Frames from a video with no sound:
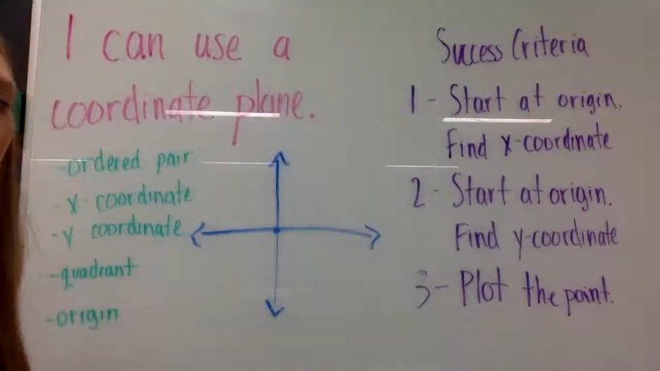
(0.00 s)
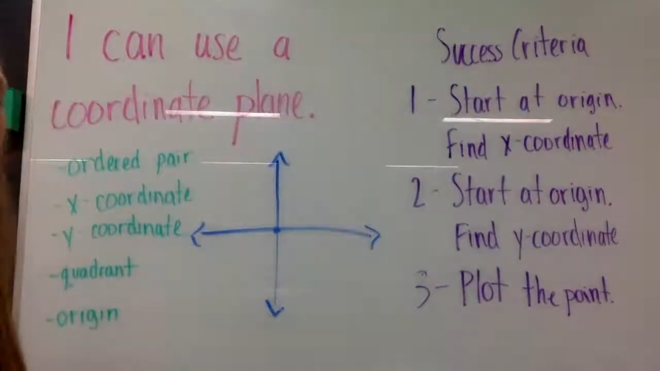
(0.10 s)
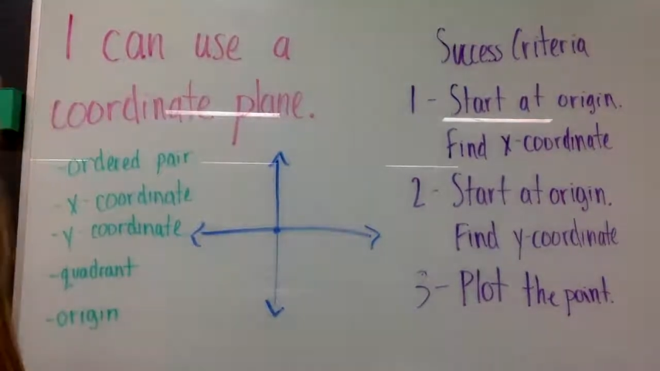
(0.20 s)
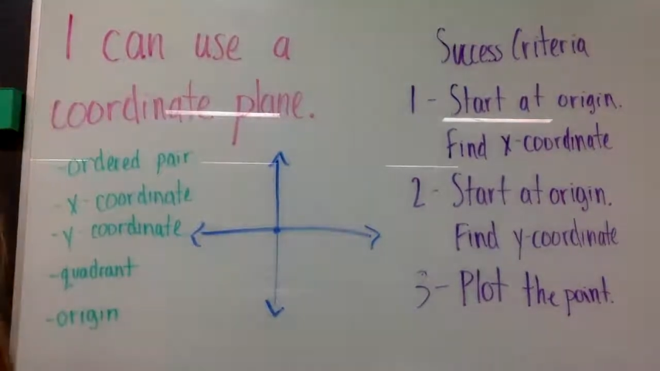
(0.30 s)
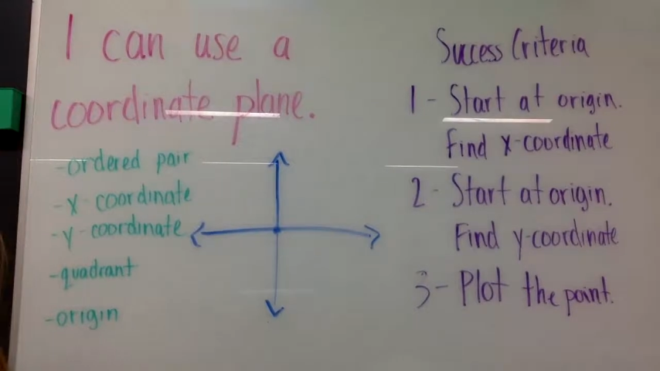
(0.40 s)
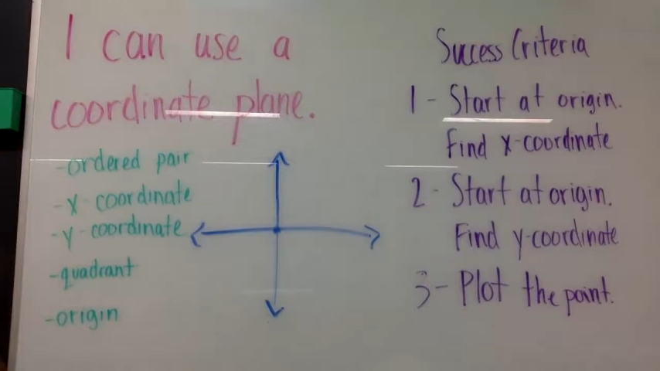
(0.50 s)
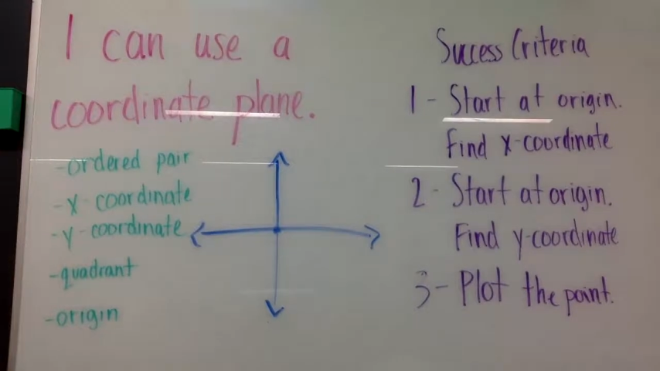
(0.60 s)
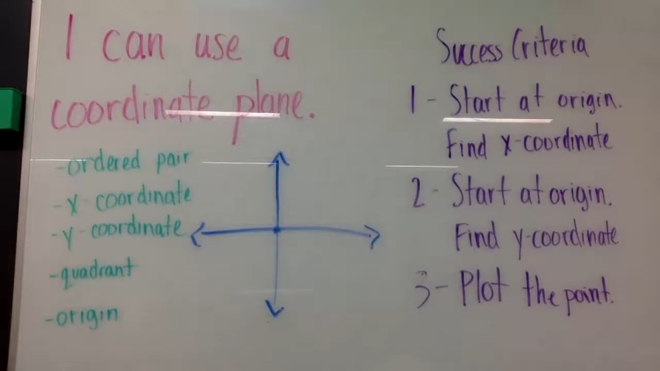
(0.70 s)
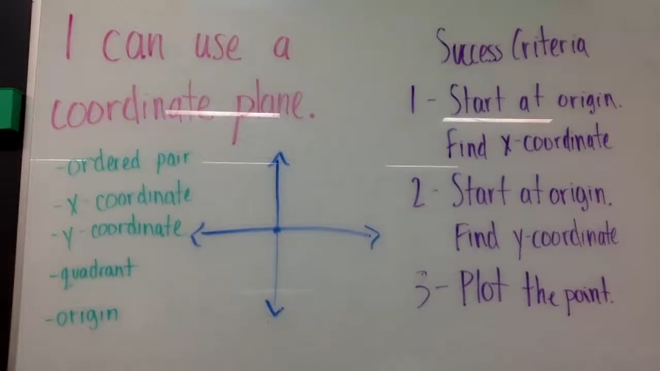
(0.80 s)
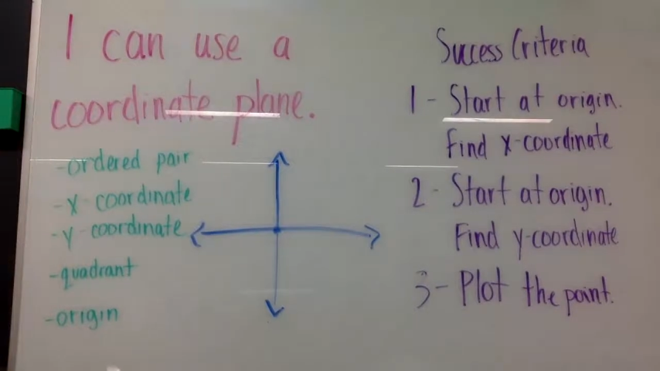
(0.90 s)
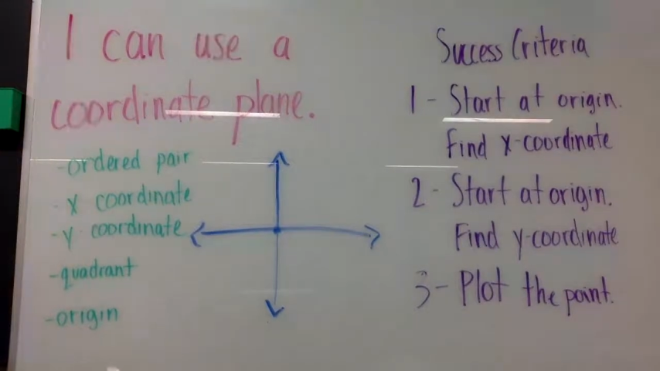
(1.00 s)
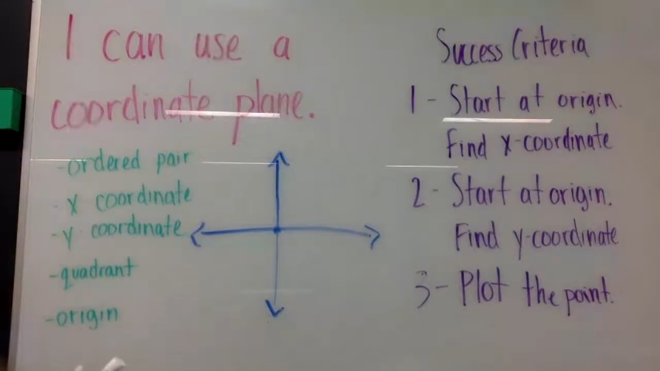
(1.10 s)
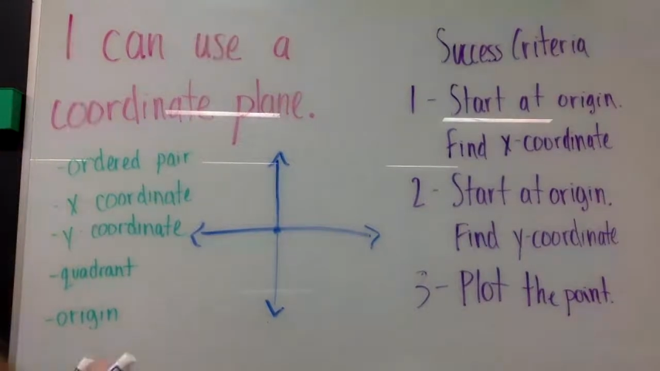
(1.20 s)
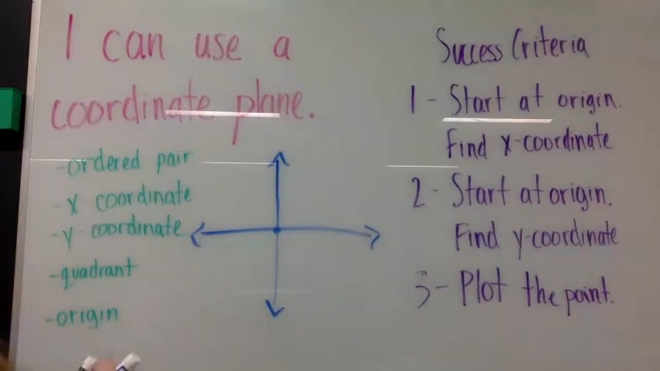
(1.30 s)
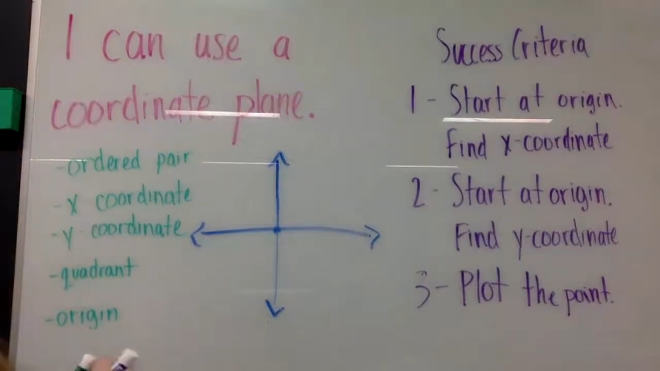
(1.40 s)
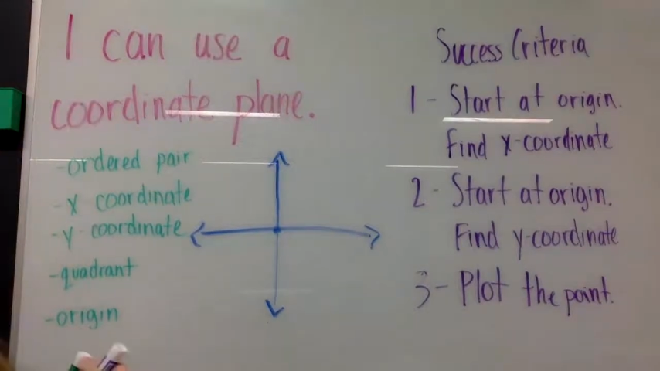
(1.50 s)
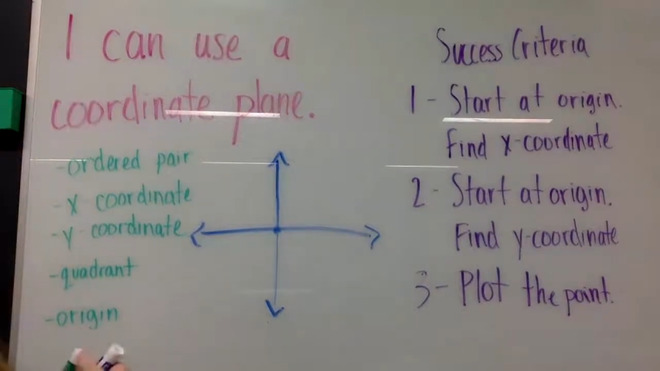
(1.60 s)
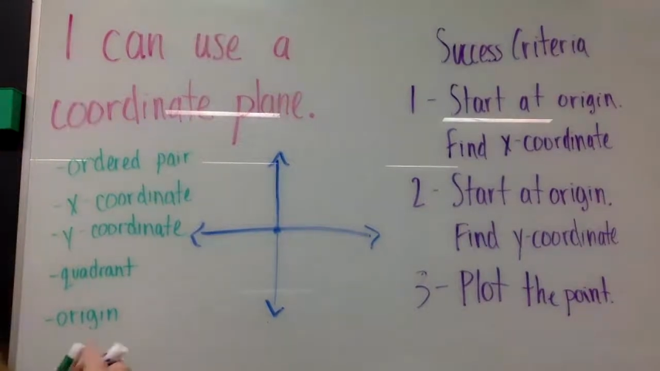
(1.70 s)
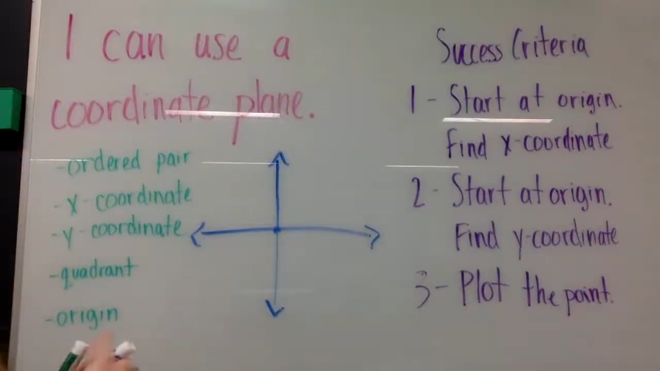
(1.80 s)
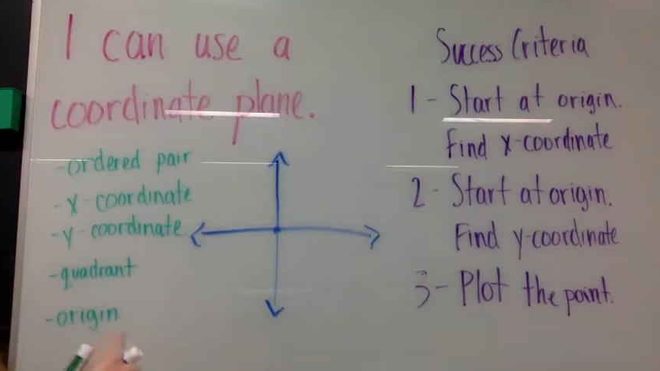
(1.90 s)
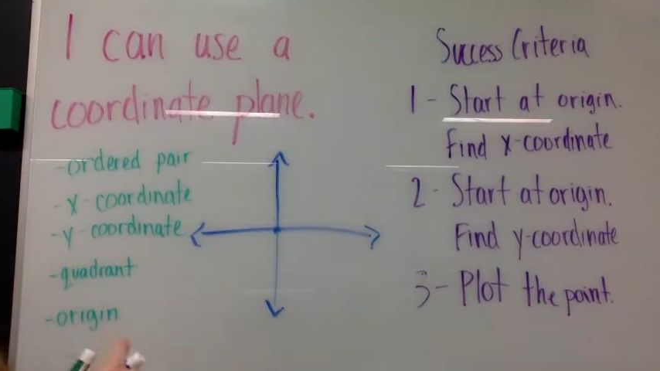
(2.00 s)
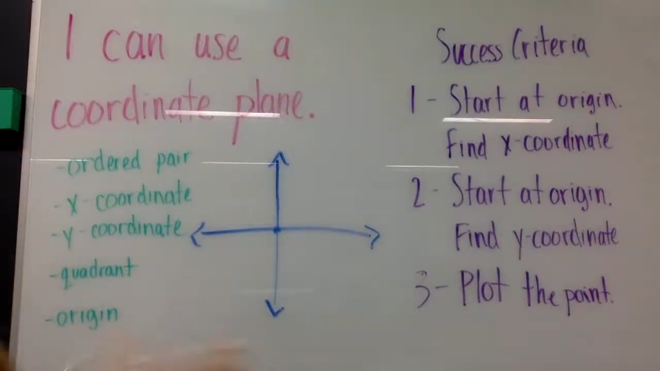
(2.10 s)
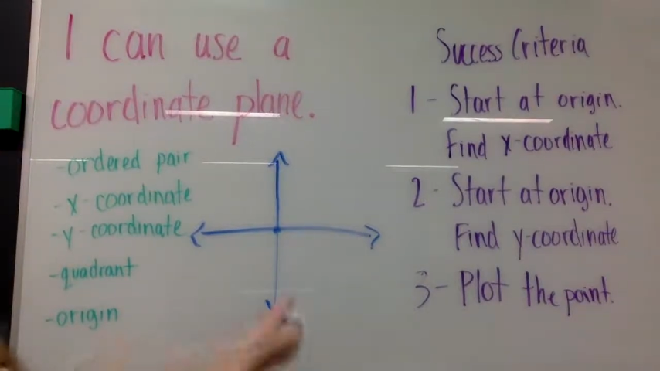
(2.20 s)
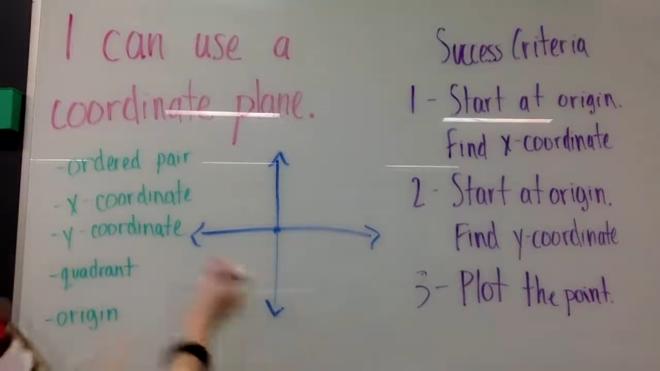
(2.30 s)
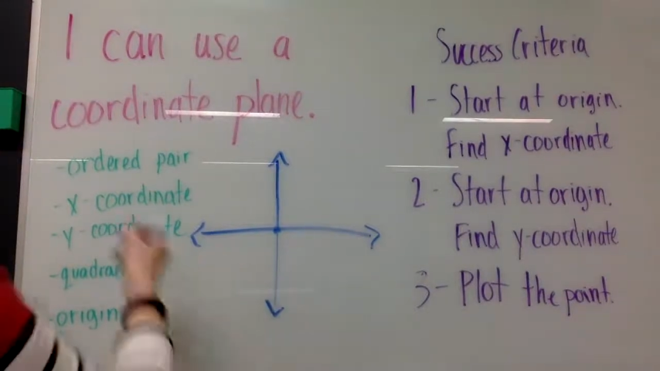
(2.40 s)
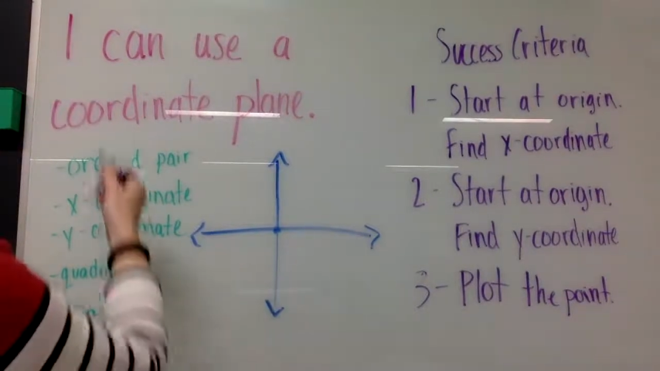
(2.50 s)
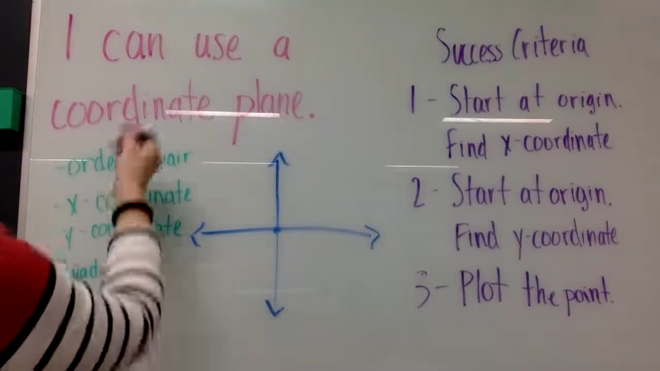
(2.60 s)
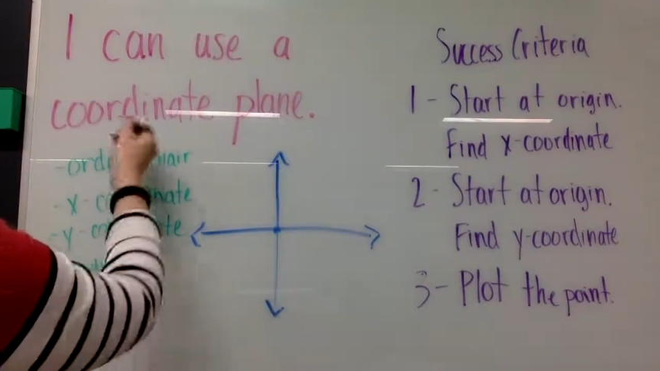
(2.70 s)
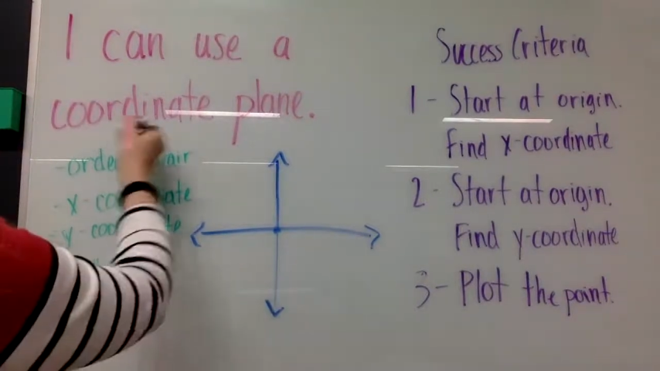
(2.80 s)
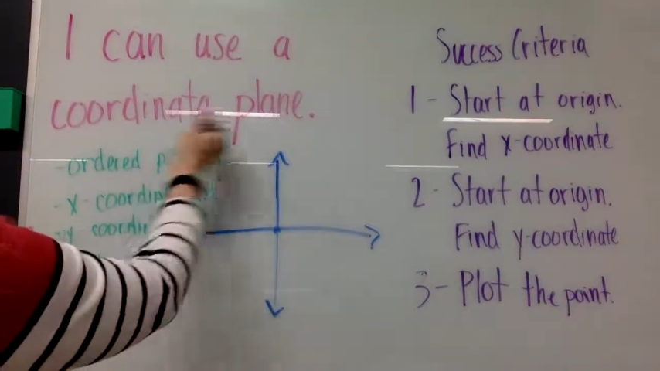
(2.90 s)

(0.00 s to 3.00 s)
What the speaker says: No face is visible, so there are no lips to read.